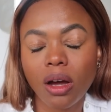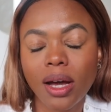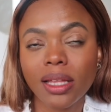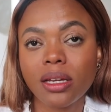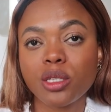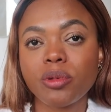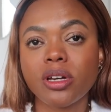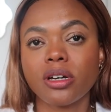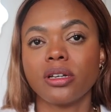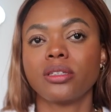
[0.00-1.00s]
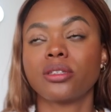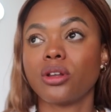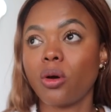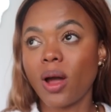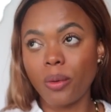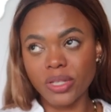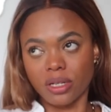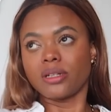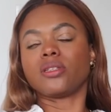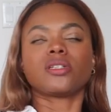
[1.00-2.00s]
I think it's because, you know, I
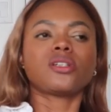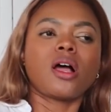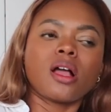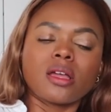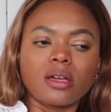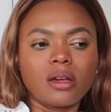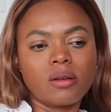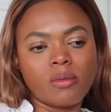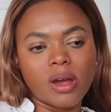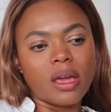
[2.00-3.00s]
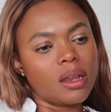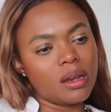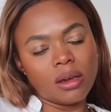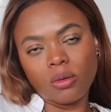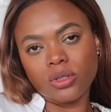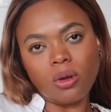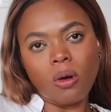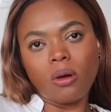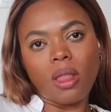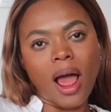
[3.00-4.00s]
wasn't on TikTok when it was
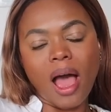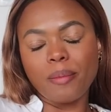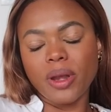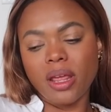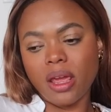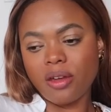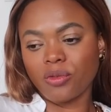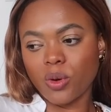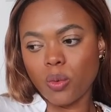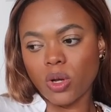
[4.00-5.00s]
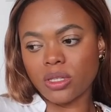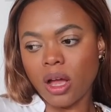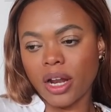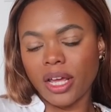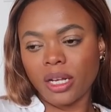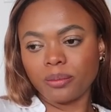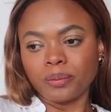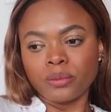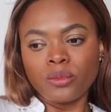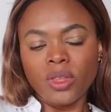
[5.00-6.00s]
all happening. Everyone was on it.
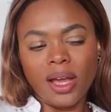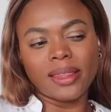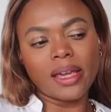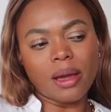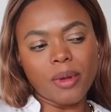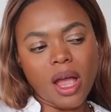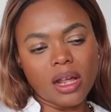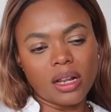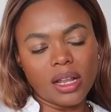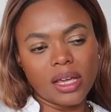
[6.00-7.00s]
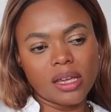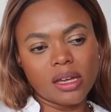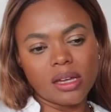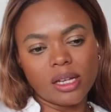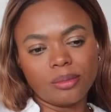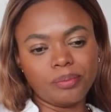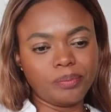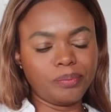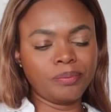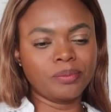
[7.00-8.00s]
I think I'm kind of like
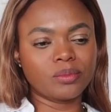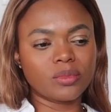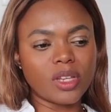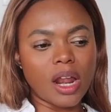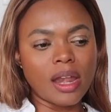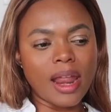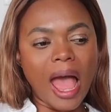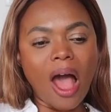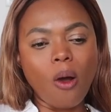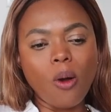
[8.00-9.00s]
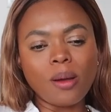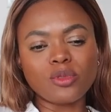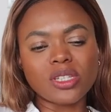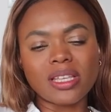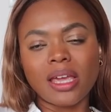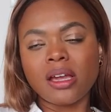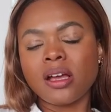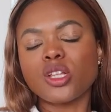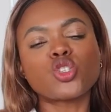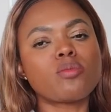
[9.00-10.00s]
now I'm just like
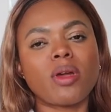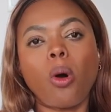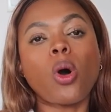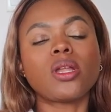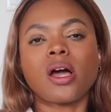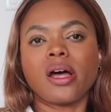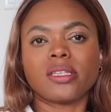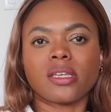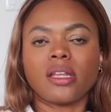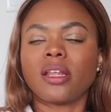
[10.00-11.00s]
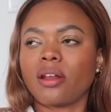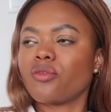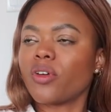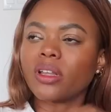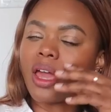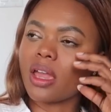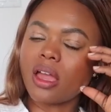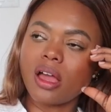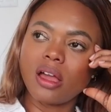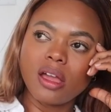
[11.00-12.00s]
consuming all the content that I felt like